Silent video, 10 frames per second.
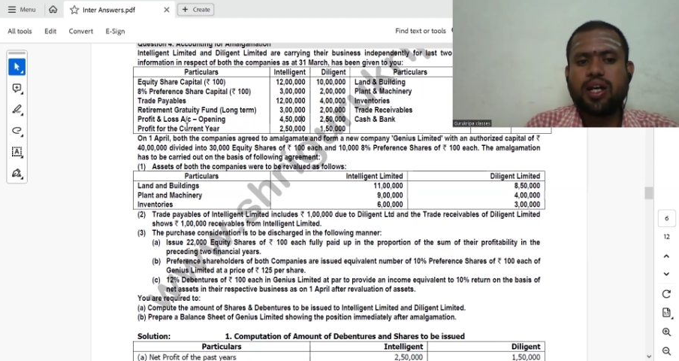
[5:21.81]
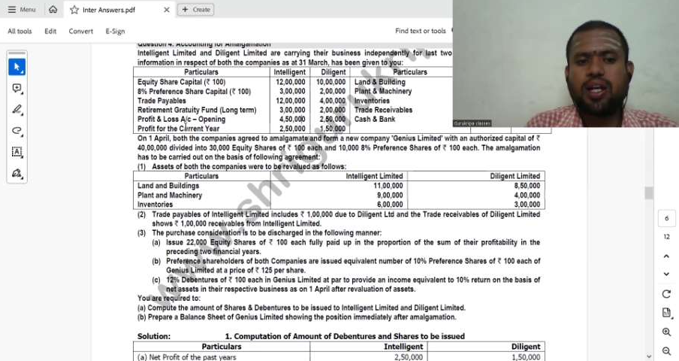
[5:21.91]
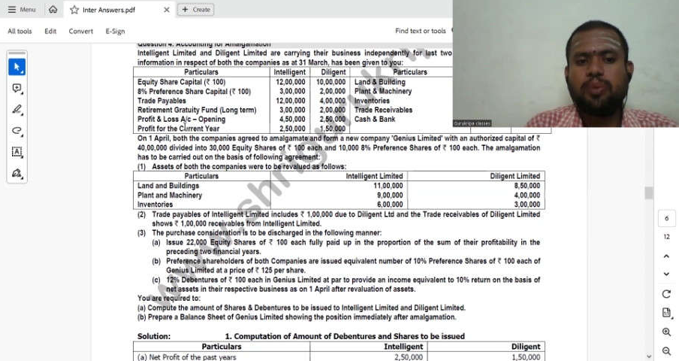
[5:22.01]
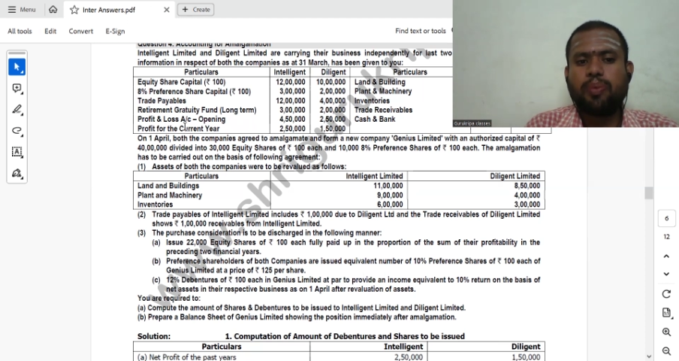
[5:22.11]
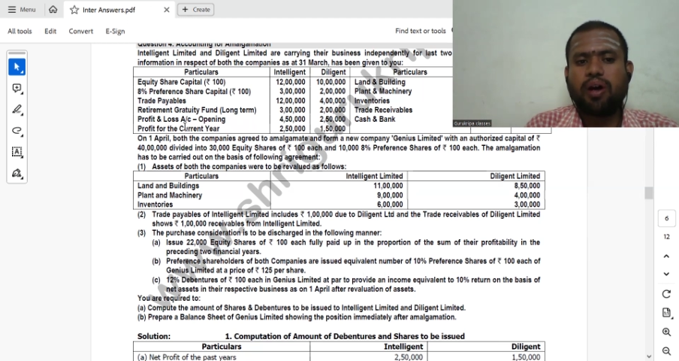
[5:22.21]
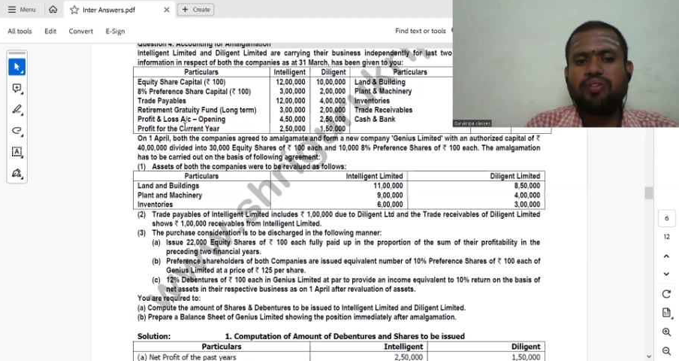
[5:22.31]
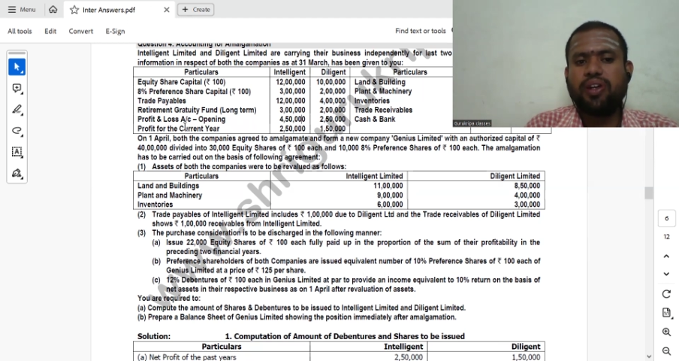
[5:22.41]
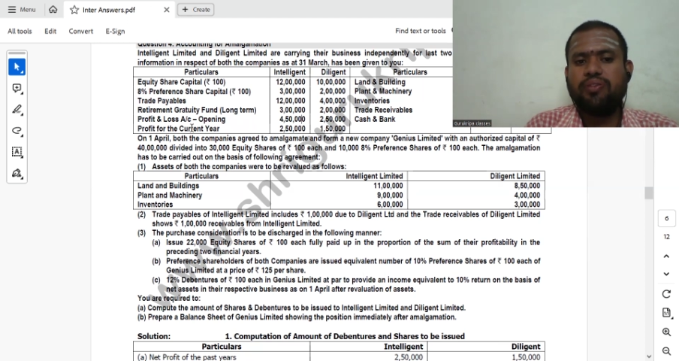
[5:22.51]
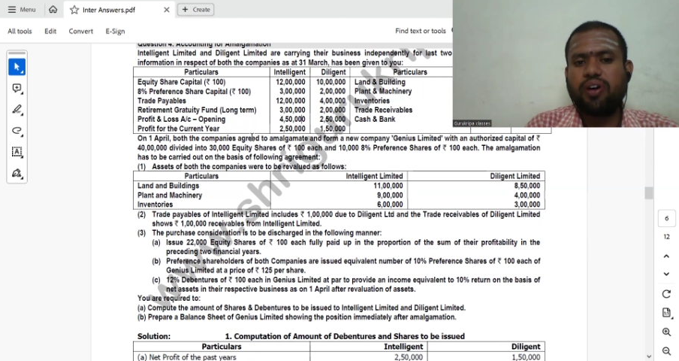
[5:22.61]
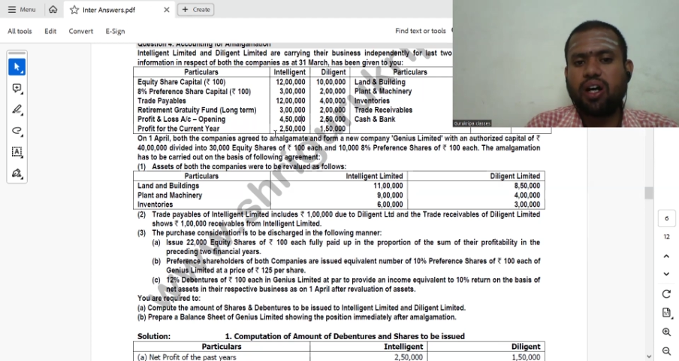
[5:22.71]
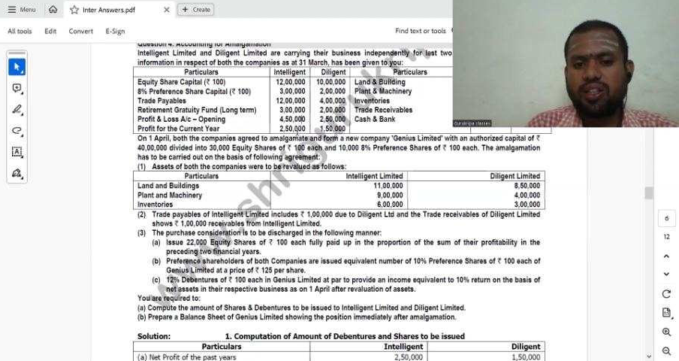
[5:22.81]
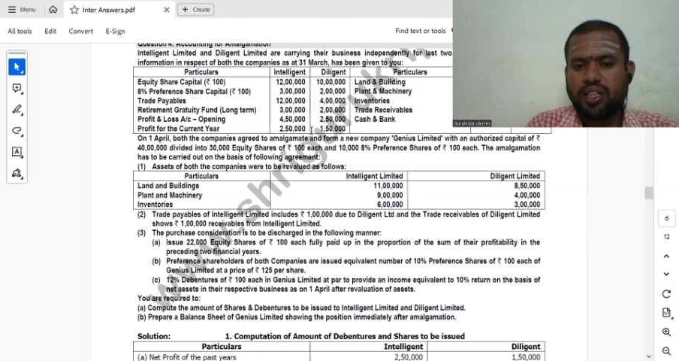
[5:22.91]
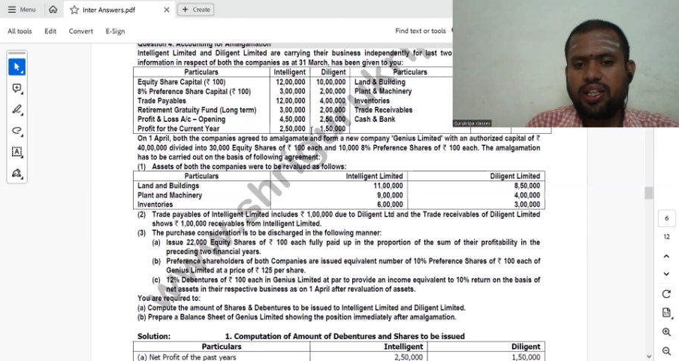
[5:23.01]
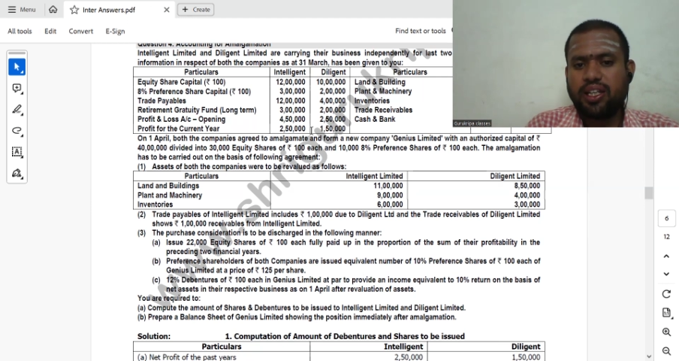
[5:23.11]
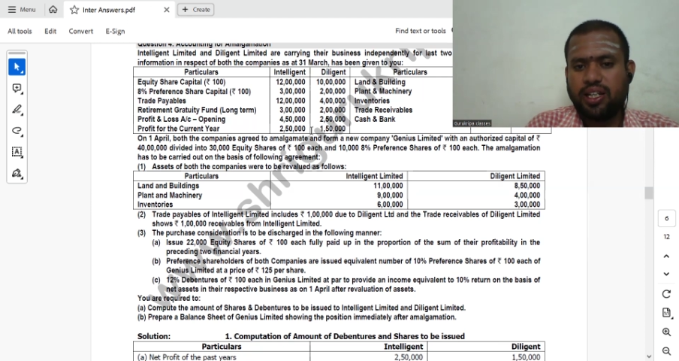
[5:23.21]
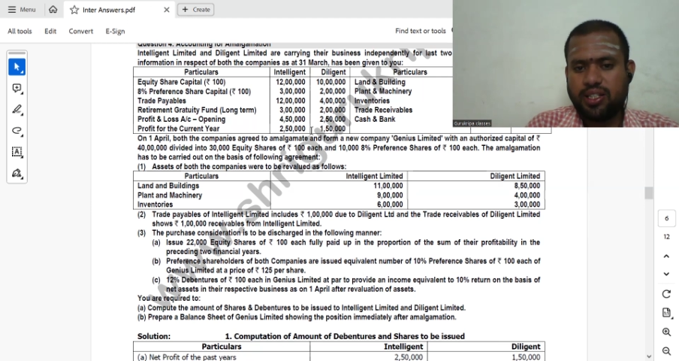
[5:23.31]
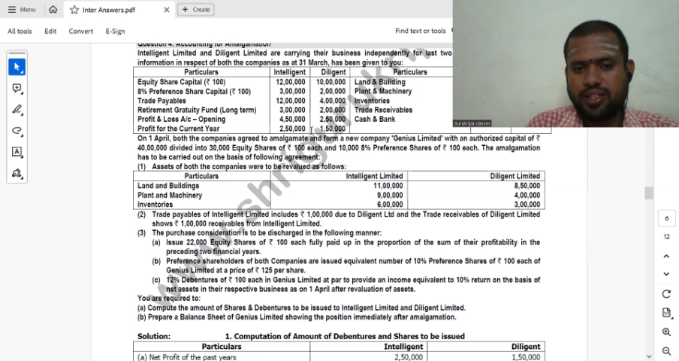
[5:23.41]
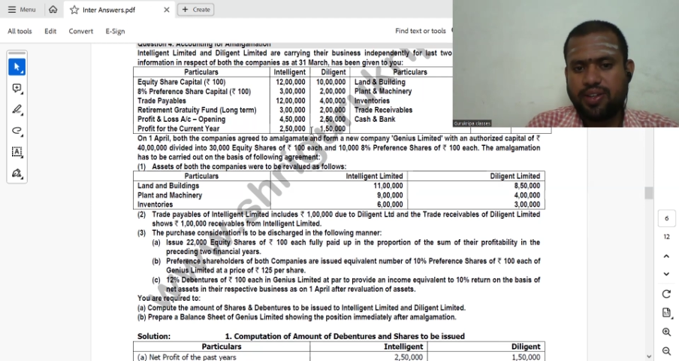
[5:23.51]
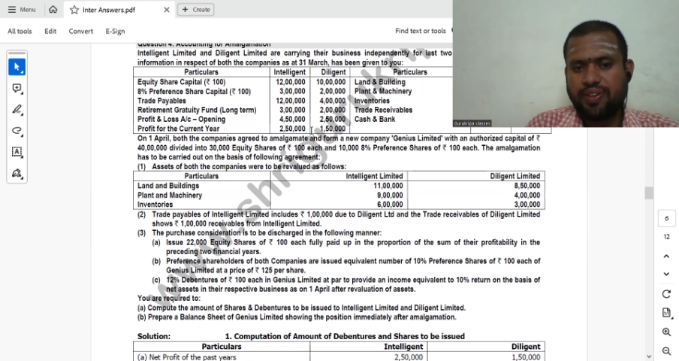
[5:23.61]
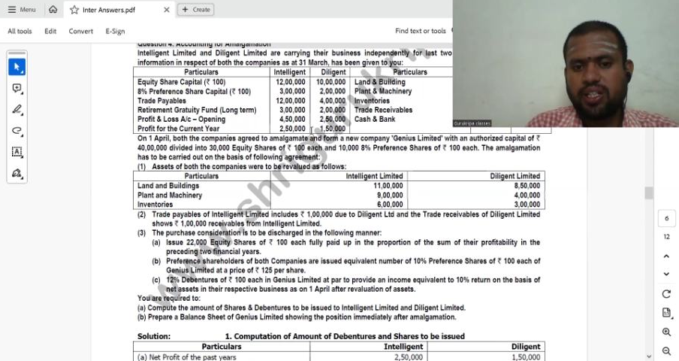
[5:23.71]
and profit for the year is
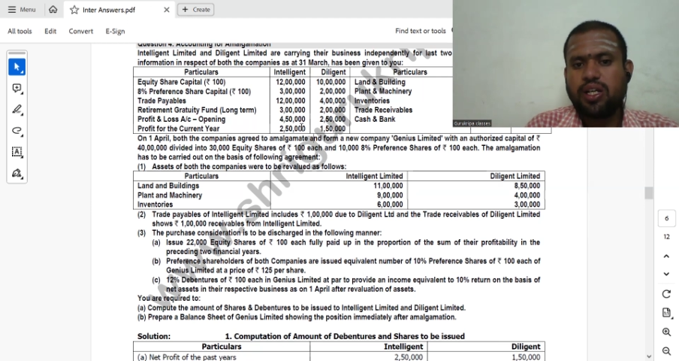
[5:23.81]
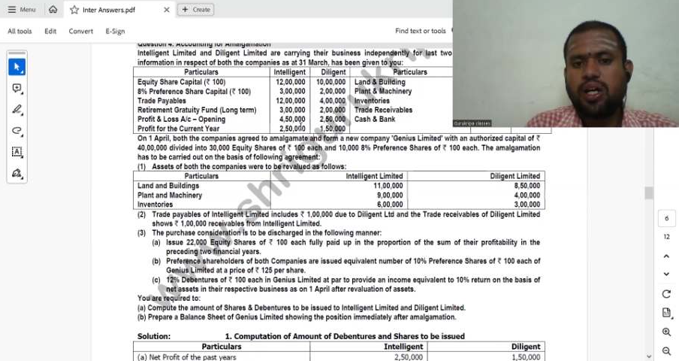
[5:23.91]
given.